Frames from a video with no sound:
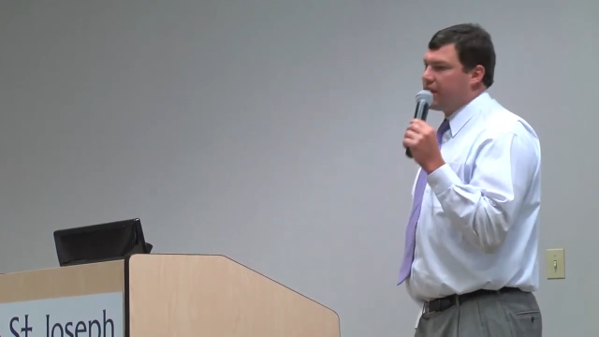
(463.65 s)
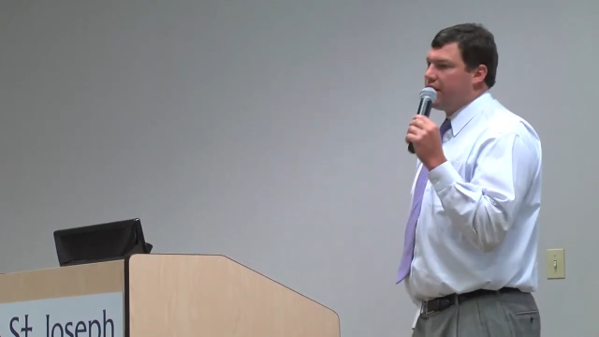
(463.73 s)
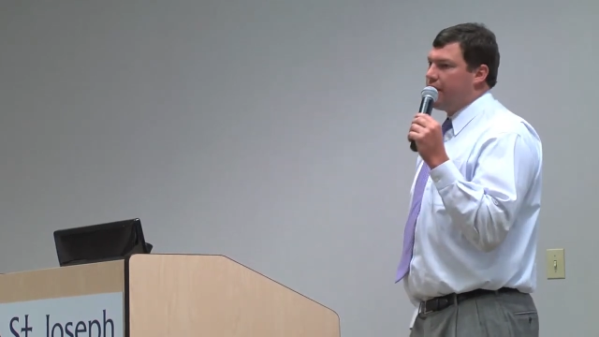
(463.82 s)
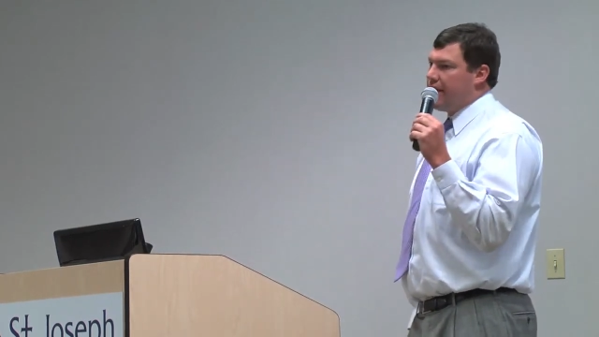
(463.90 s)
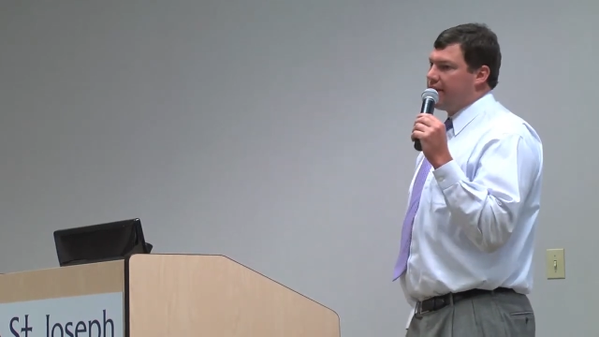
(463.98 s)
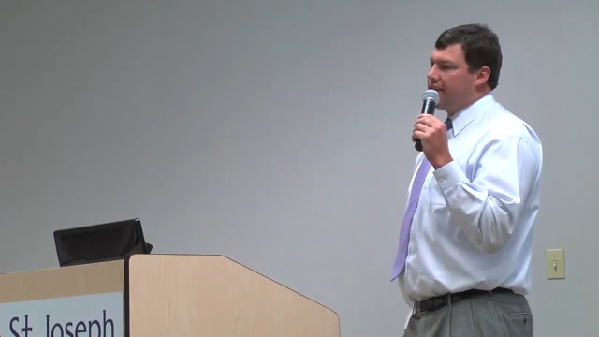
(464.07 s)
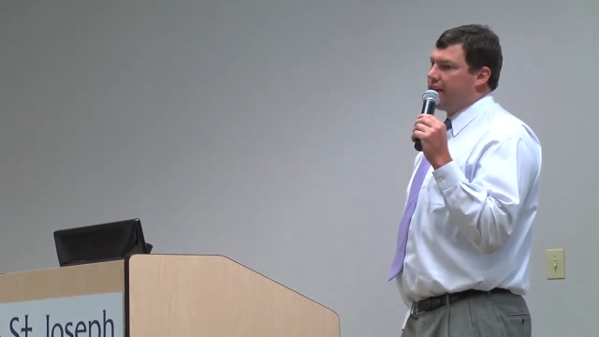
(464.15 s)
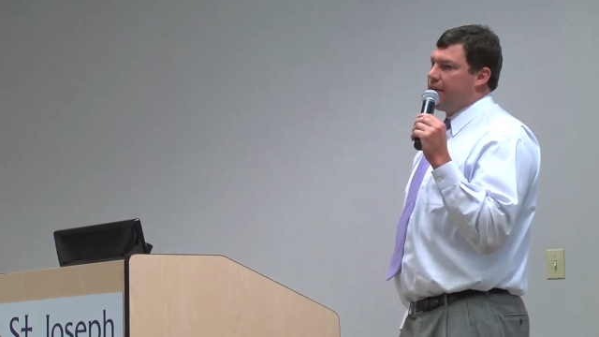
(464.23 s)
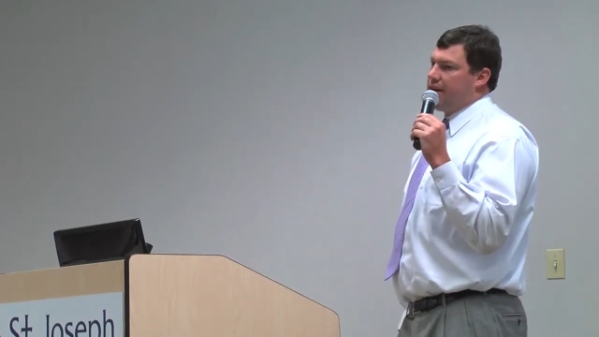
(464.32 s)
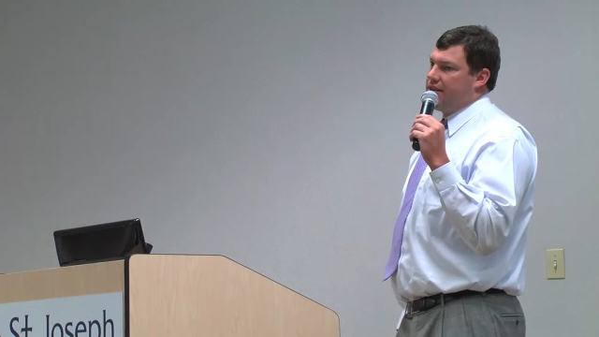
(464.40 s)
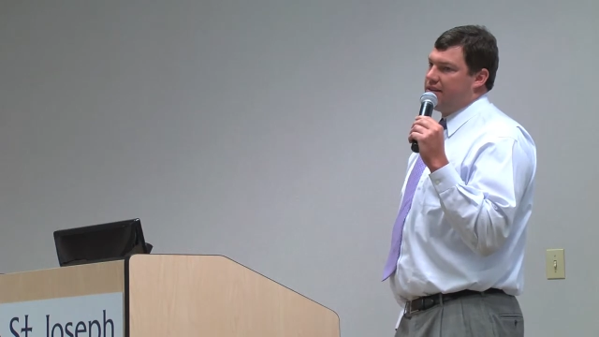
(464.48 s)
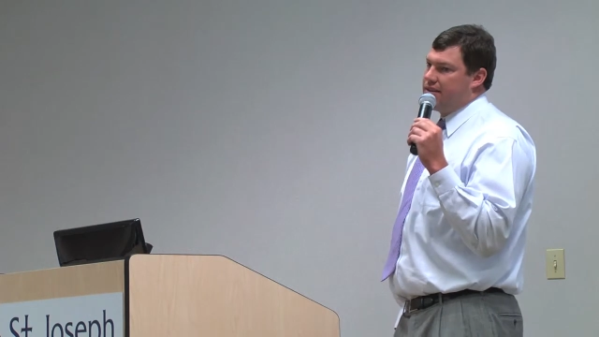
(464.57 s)
the biggest thing
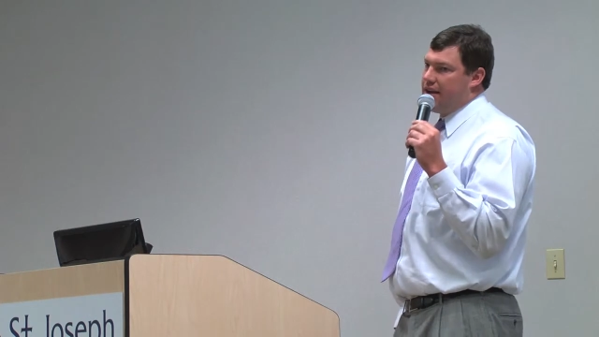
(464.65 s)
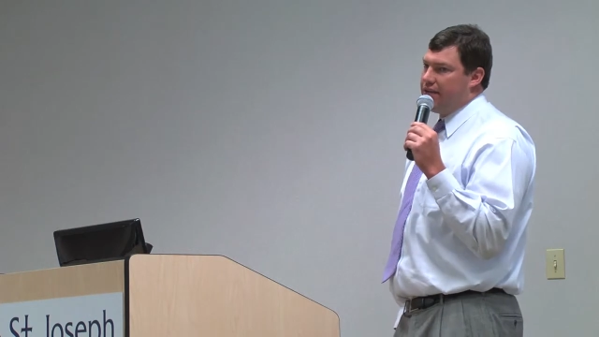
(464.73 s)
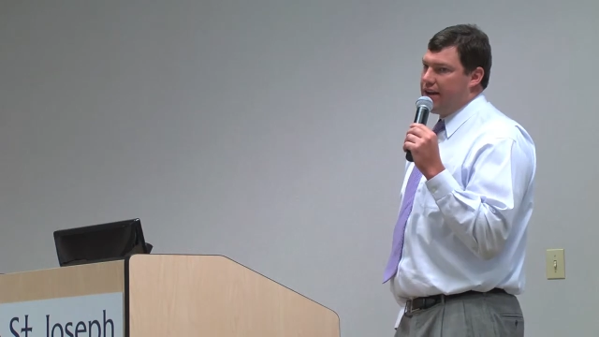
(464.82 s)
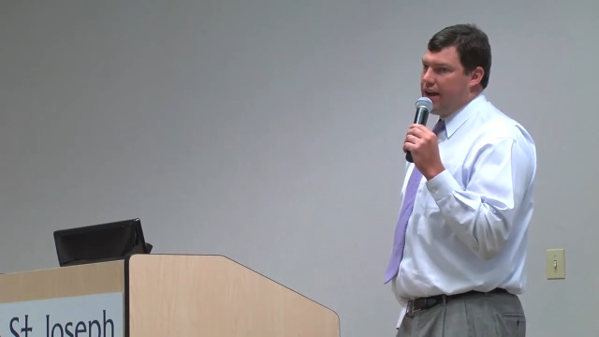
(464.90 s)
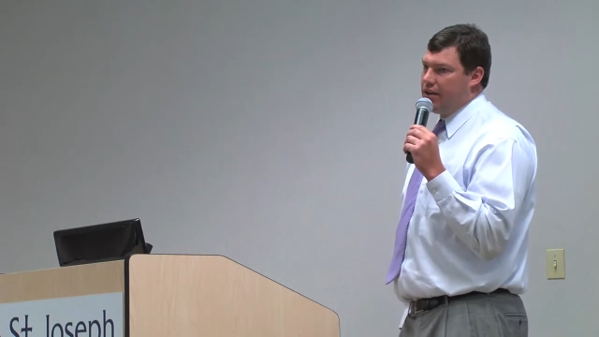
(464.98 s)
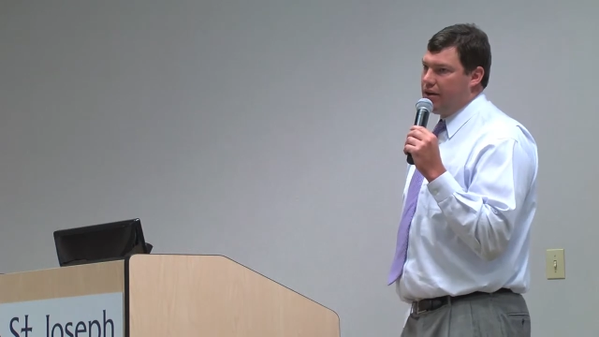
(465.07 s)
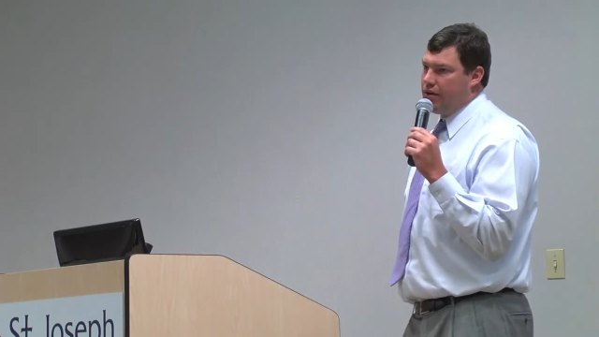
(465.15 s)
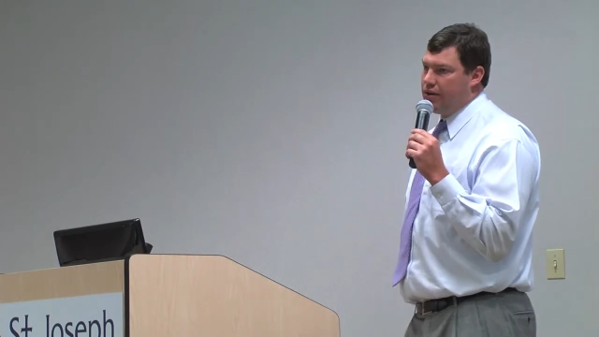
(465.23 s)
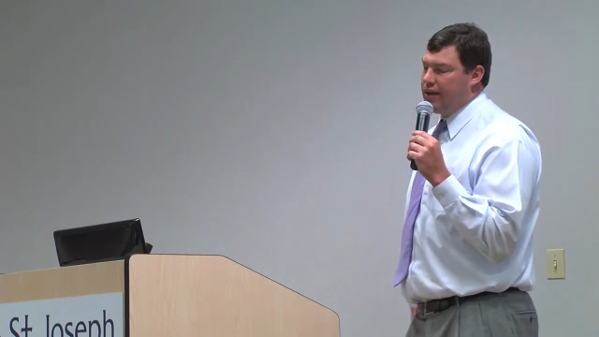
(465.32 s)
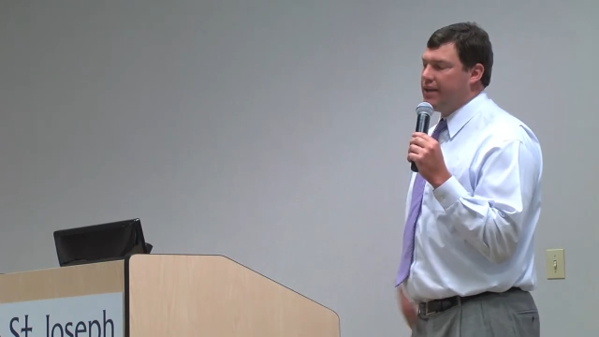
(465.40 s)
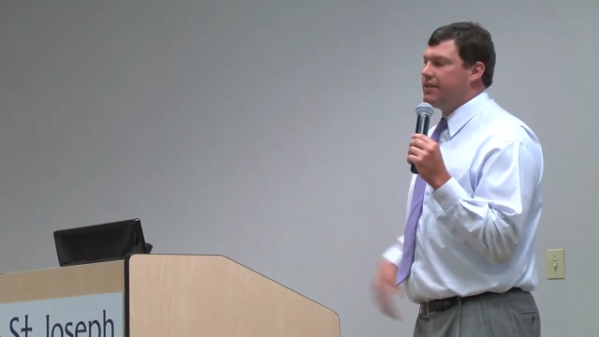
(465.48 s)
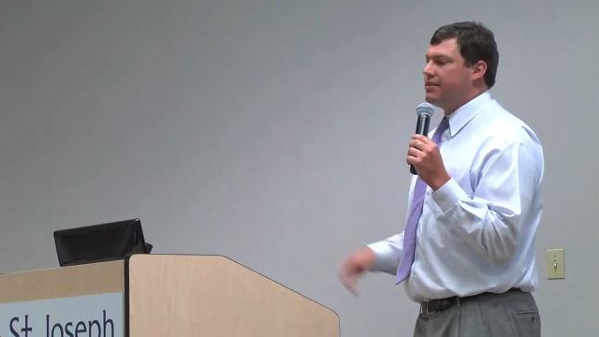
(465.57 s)
about the 7A
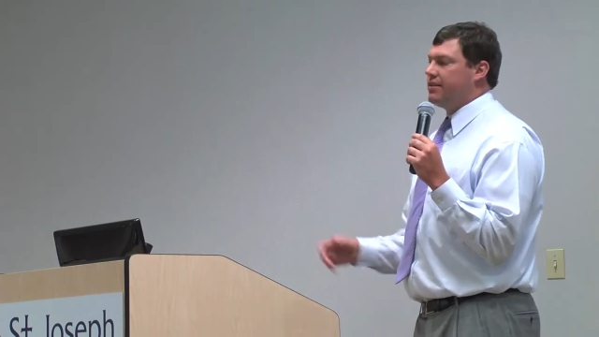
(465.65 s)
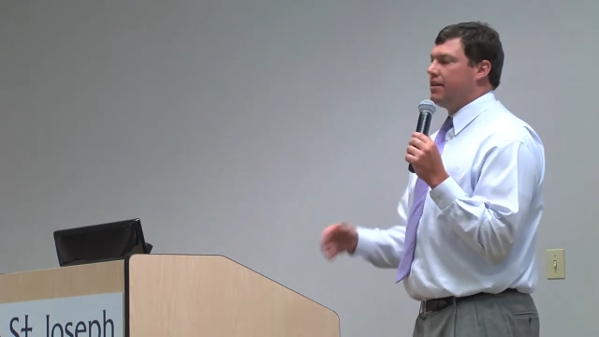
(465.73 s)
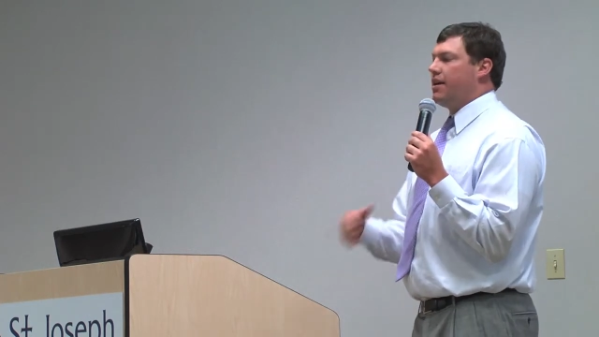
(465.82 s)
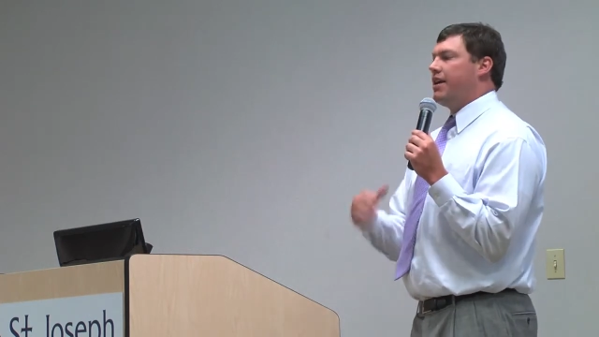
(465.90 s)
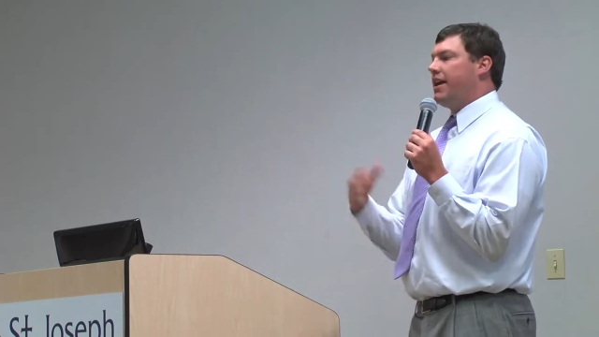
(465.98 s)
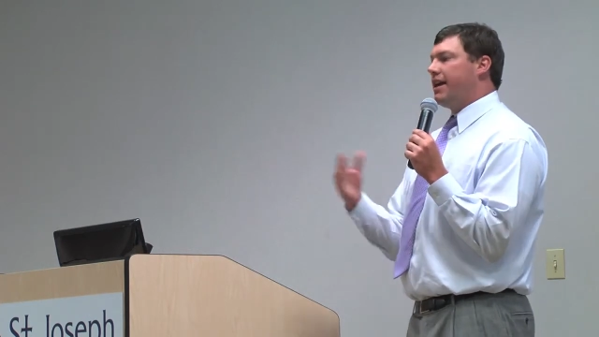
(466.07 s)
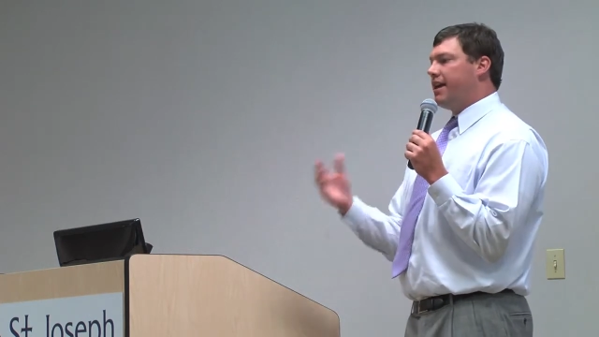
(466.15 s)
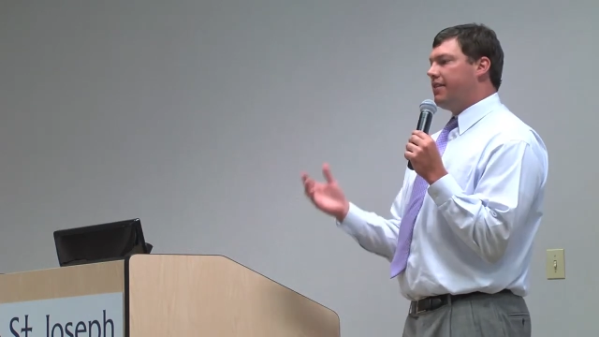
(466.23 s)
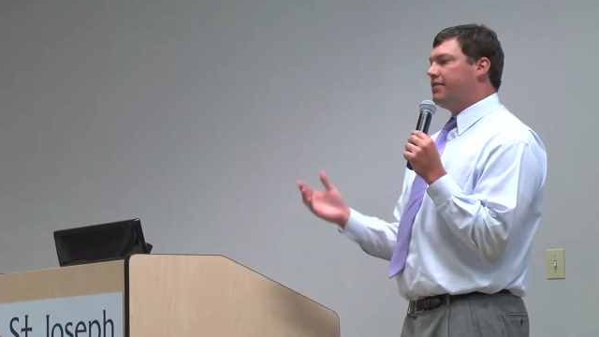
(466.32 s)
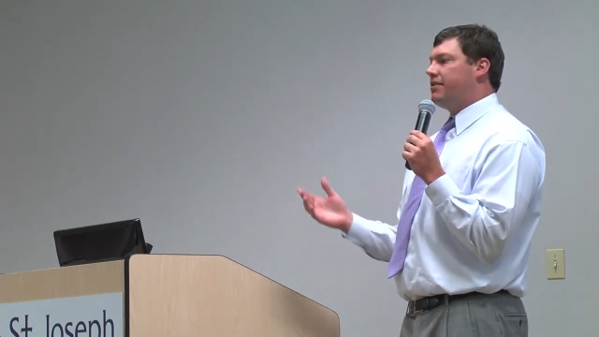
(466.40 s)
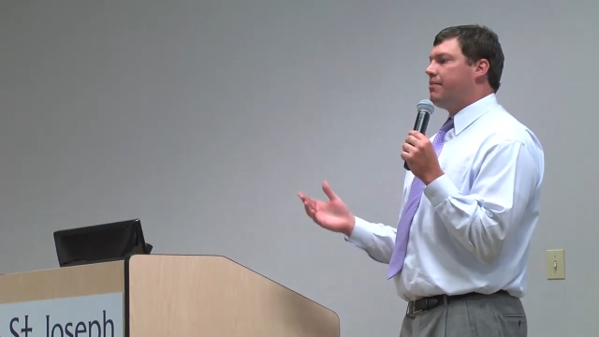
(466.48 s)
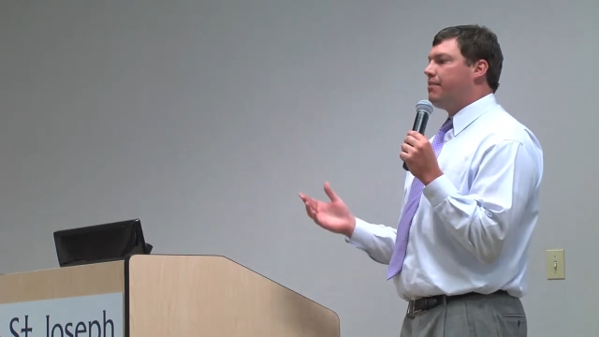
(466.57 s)
loan is it
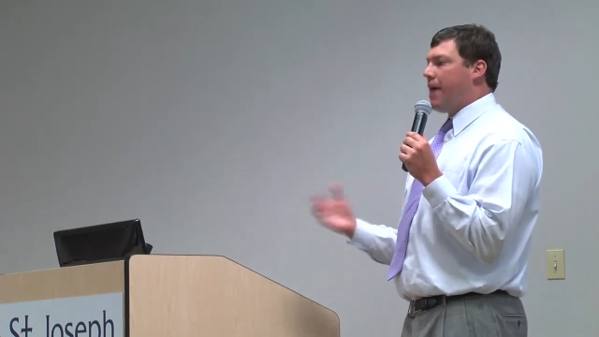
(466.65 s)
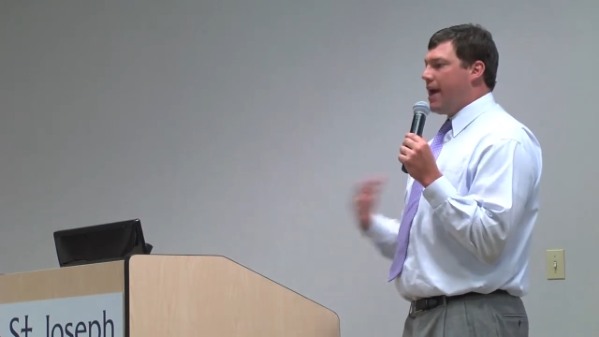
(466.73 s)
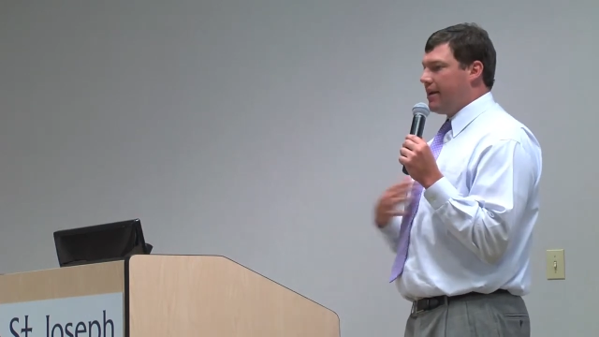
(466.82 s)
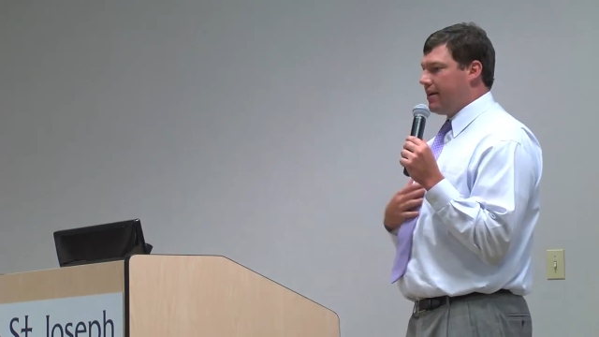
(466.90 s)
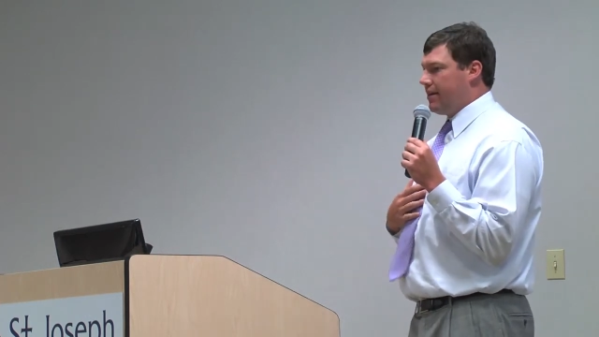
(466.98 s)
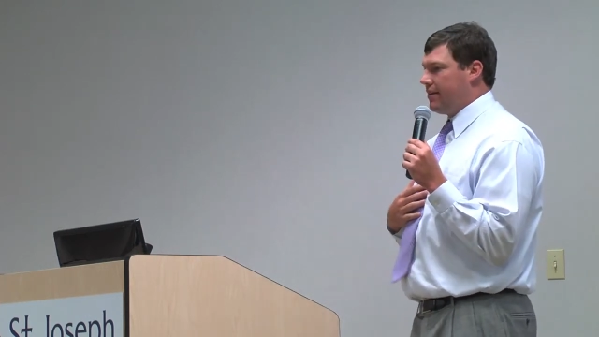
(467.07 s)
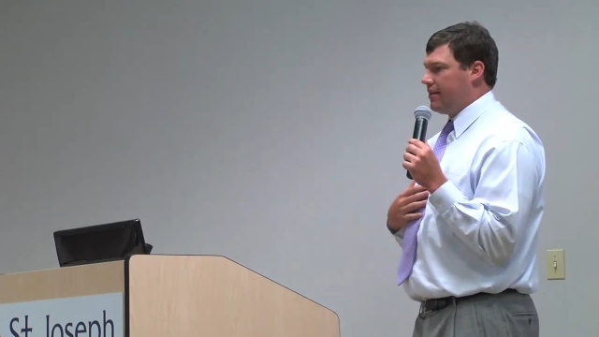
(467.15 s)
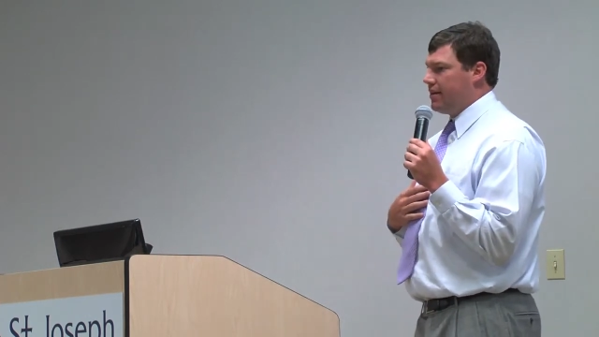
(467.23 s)
gives the bank